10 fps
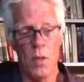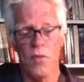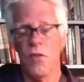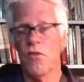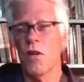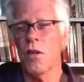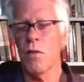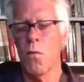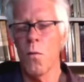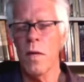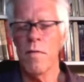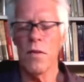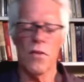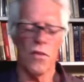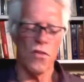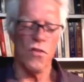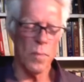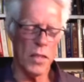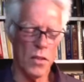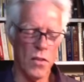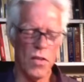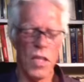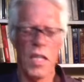It's a struggle of weavers and spinners.